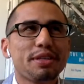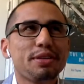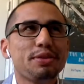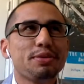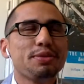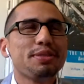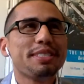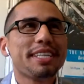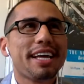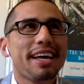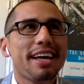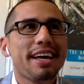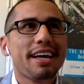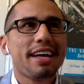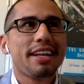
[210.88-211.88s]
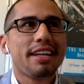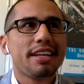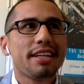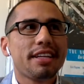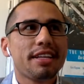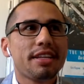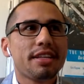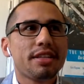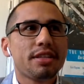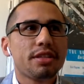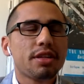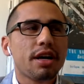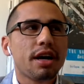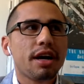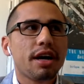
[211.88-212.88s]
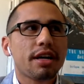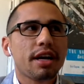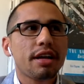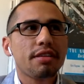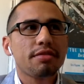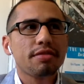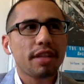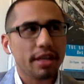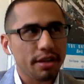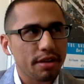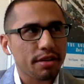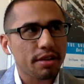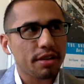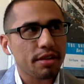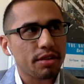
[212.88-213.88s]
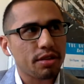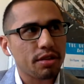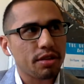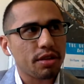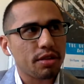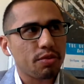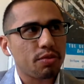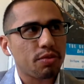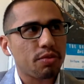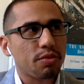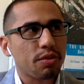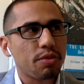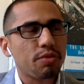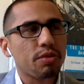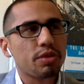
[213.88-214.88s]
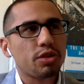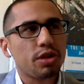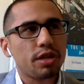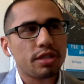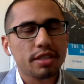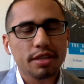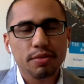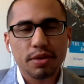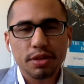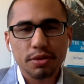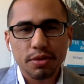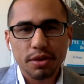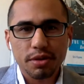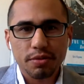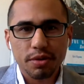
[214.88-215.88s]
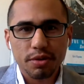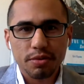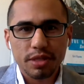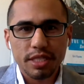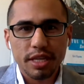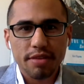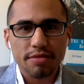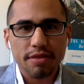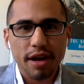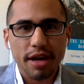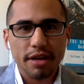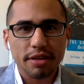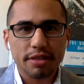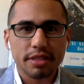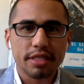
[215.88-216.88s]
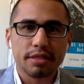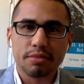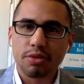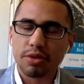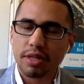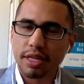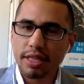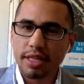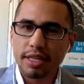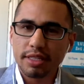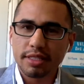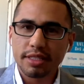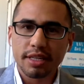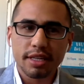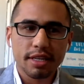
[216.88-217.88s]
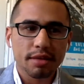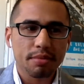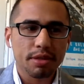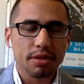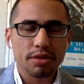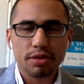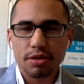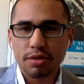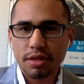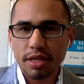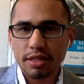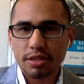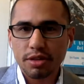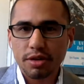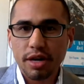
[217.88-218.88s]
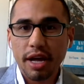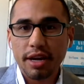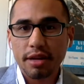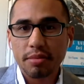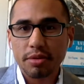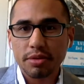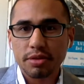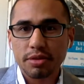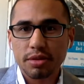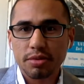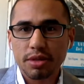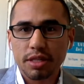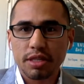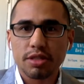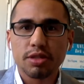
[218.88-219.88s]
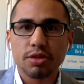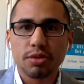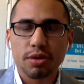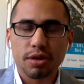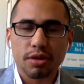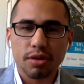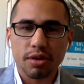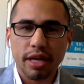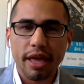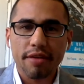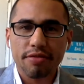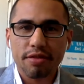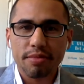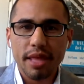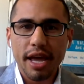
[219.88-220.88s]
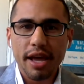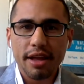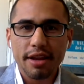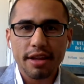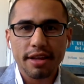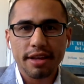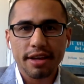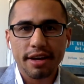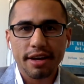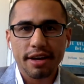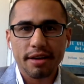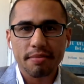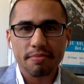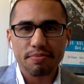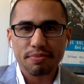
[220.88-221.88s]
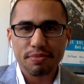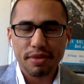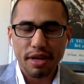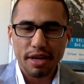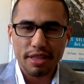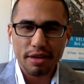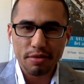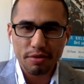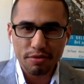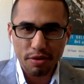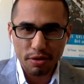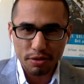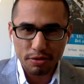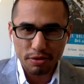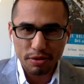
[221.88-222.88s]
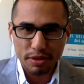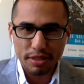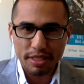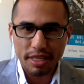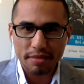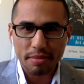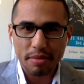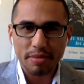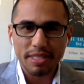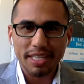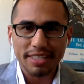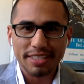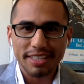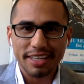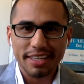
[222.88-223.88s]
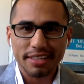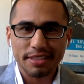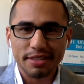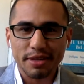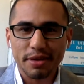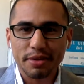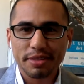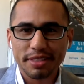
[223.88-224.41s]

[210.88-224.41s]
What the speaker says: You said kind of like traditionally when we send files, it's more like this, but there's certain things you're not able to really do or get from that. And then we froze for just like maybe 10 seconds. So.